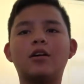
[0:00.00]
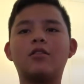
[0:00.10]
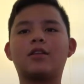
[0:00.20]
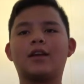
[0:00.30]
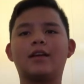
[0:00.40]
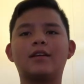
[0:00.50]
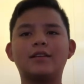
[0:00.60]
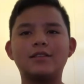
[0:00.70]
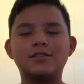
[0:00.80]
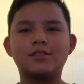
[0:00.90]
Okay,
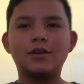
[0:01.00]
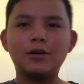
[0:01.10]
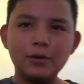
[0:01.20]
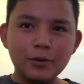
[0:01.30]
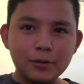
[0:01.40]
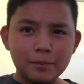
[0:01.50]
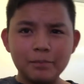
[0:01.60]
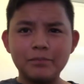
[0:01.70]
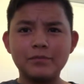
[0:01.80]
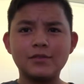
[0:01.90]
so
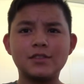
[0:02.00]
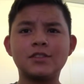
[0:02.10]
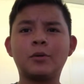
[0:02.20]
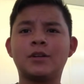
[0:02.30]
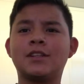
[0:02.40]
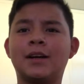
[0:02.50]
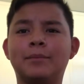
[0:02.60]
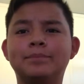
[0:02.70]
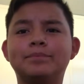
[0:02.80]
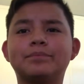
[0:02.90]
story time.